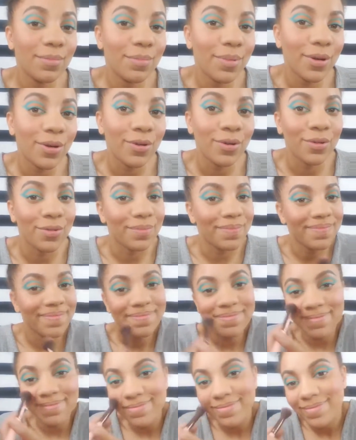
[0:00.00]
Boom.
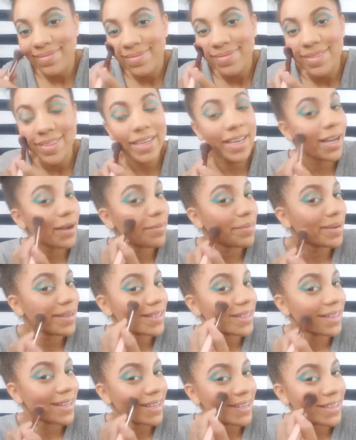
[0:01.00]
Look how
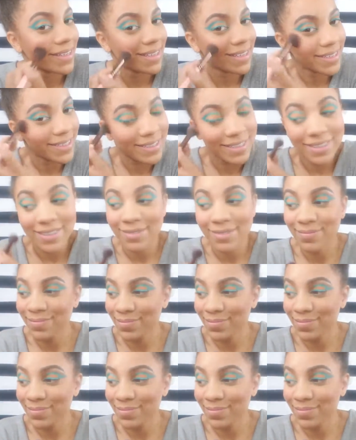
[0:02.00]
pretty that is.